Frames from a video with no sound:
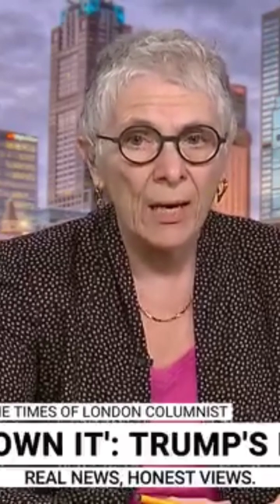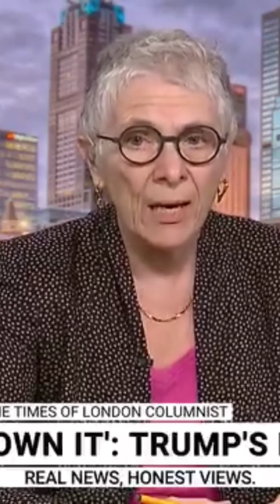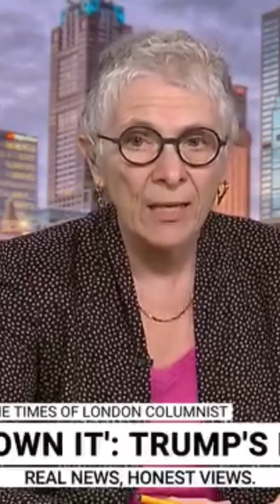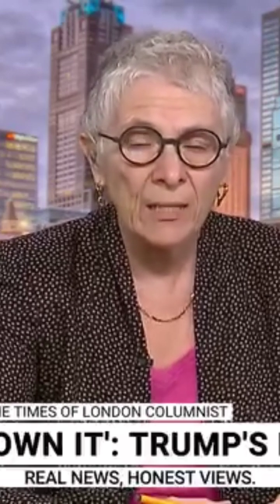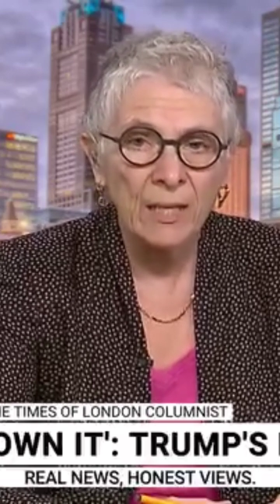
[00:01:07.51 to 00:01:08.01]

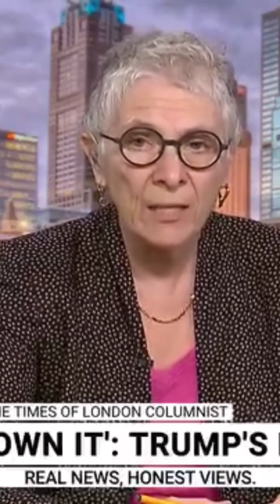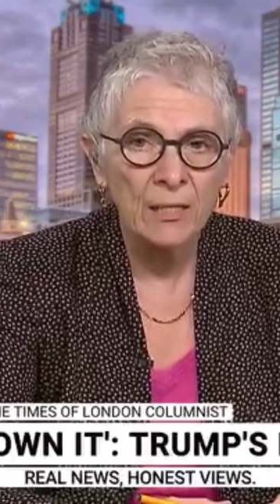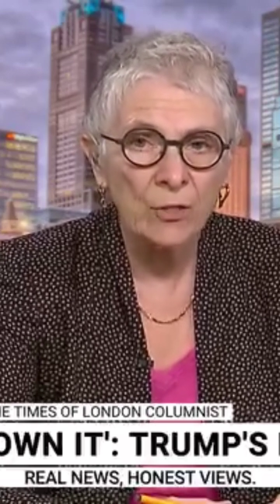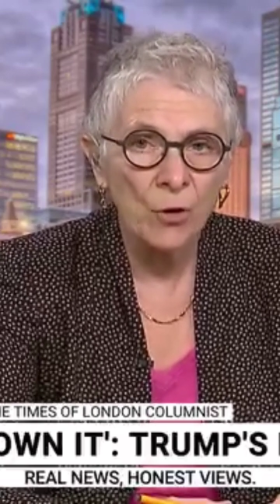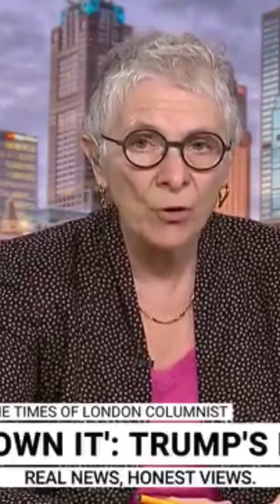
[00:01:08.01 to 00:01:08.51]
and has
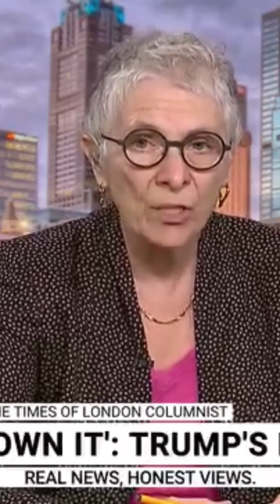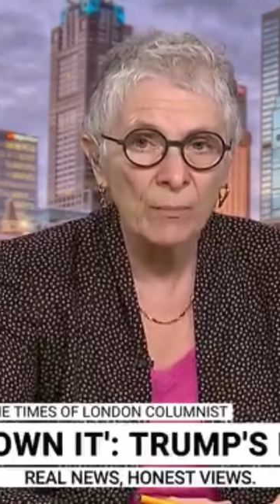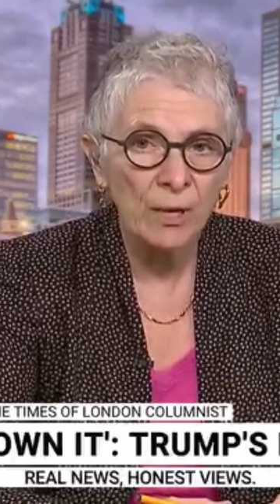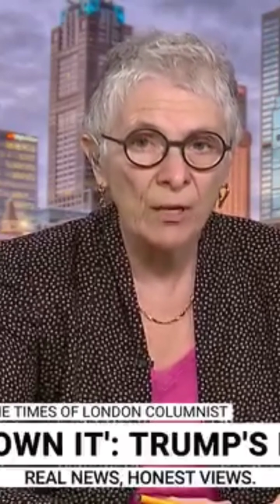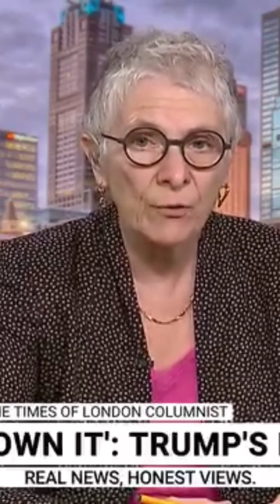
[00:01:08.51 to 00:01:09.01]
knocked,
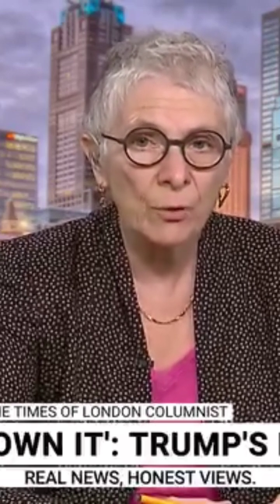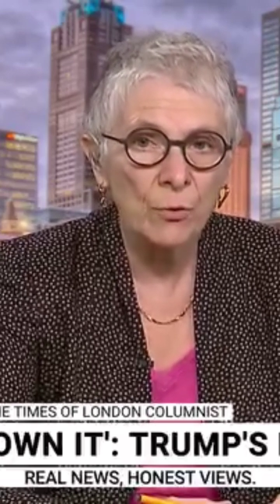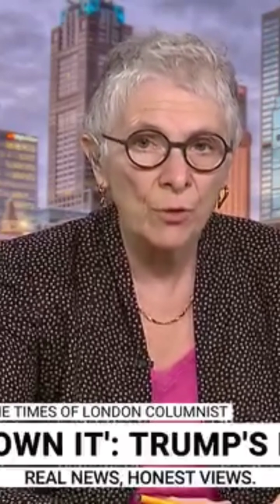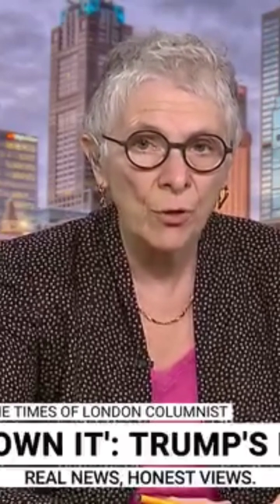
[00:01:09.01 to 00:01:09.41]
in my view,